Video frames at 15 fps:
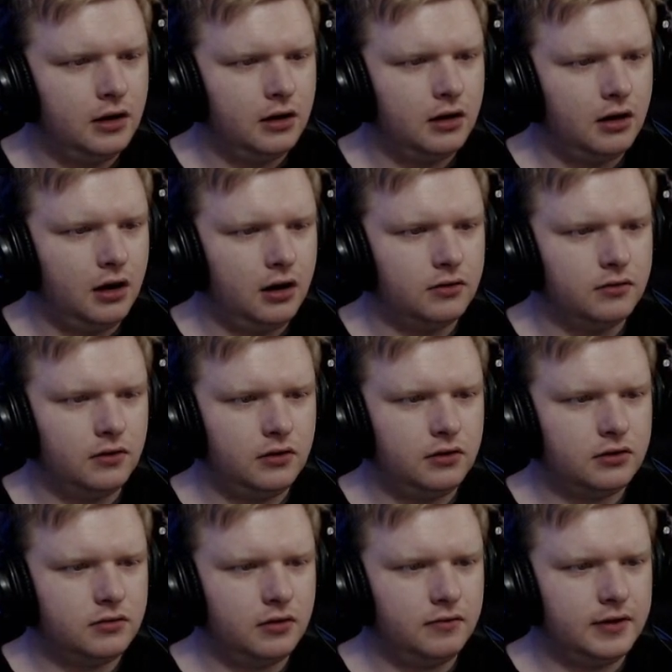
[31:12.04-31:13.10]
Oh,
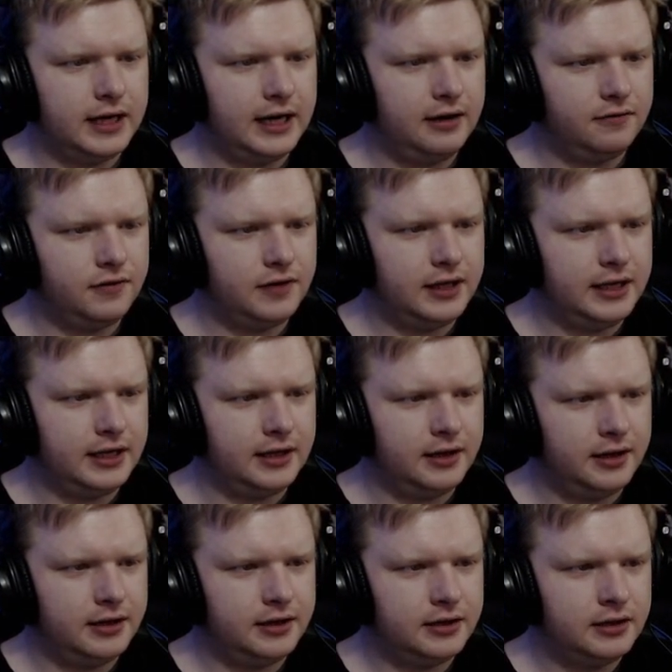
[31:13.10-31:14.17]
look what we have
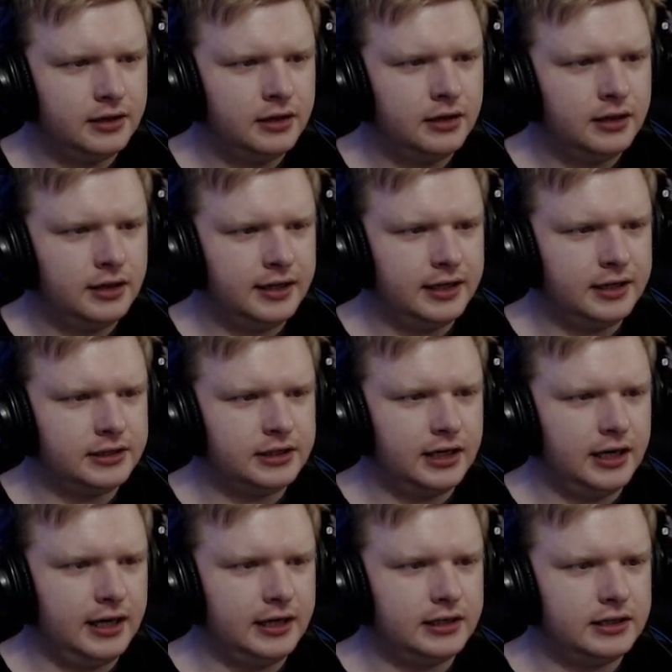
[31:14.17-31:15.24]
here is
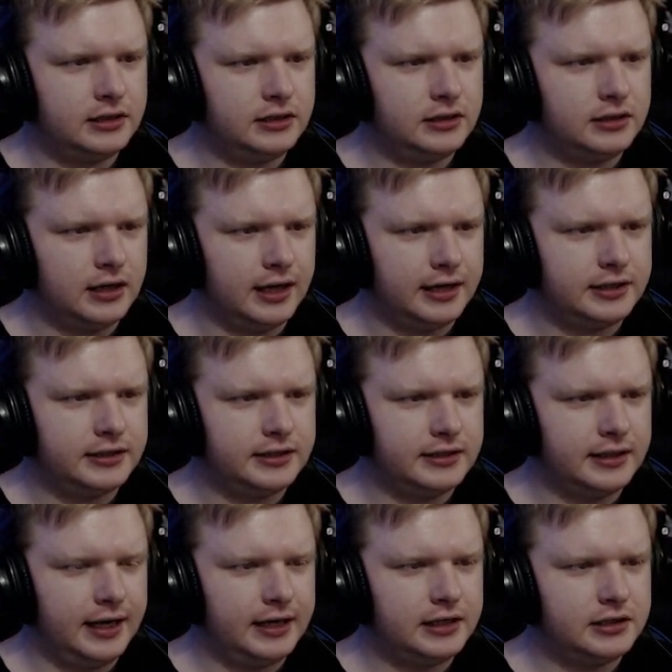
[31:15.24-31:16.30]

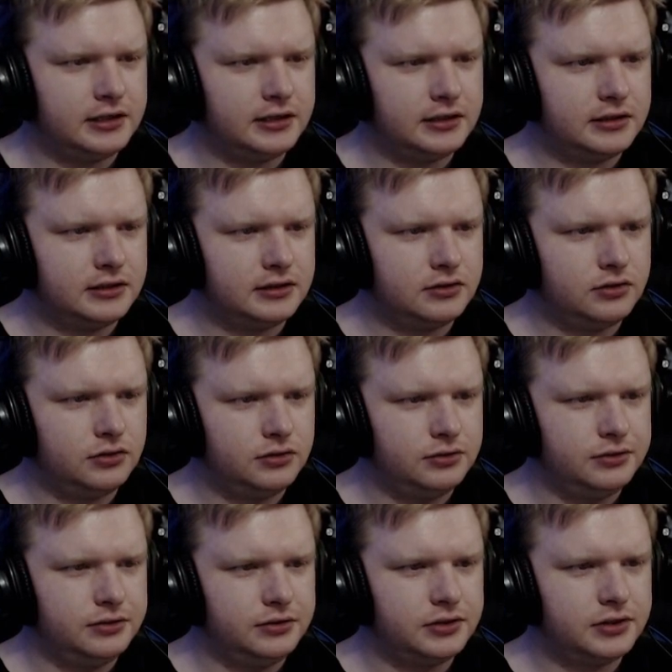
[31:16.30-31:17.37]
exec
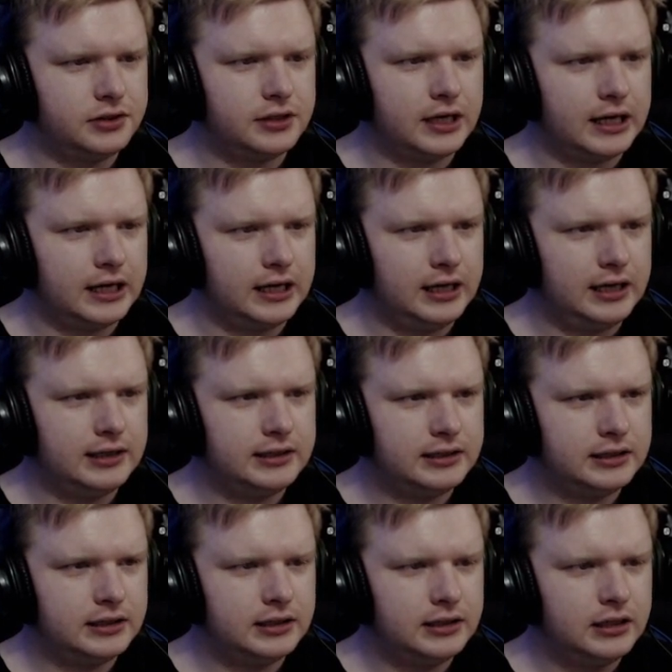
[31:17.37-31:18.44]
2 star.
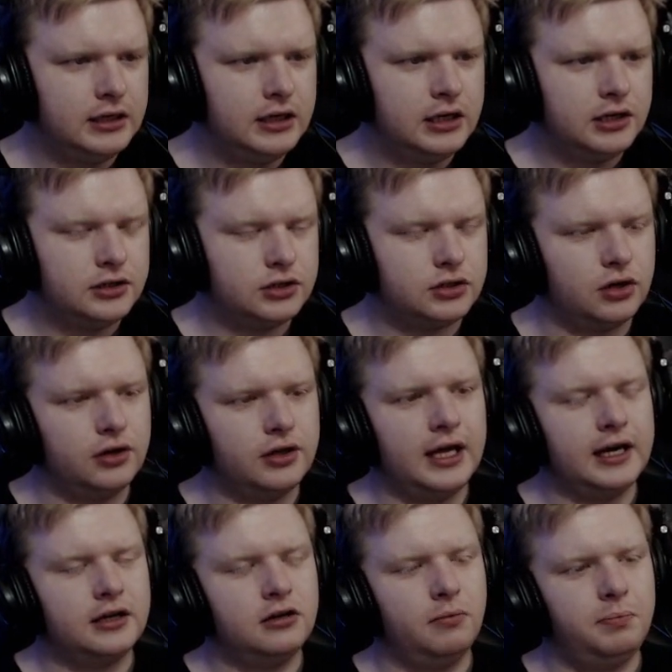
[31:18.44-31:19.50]
So
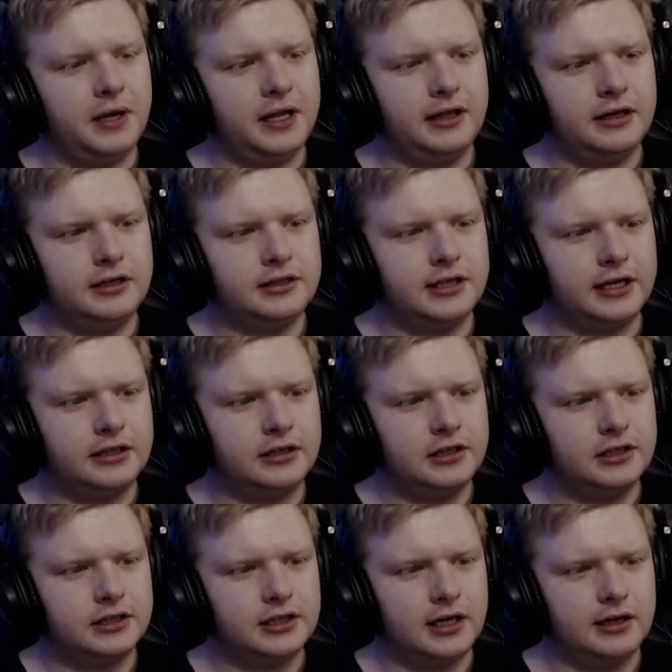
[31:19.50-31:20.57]
that could be the
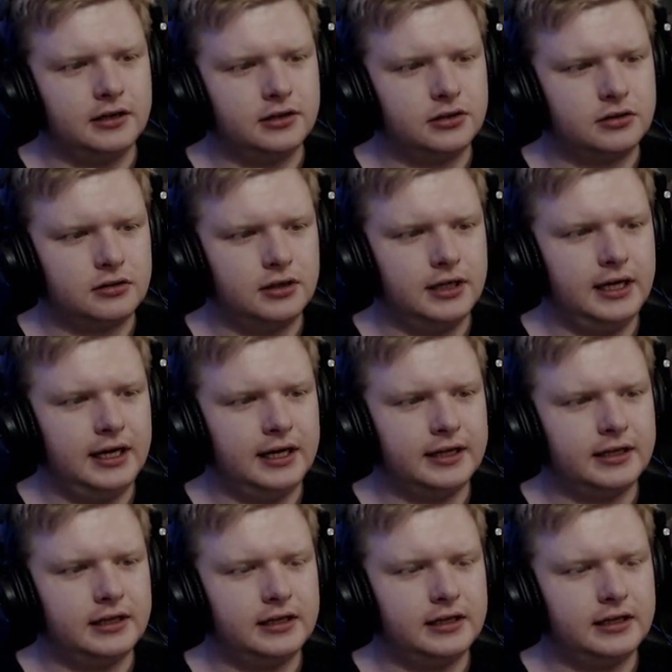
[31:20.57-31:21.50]
Executor Star Destroyer, and then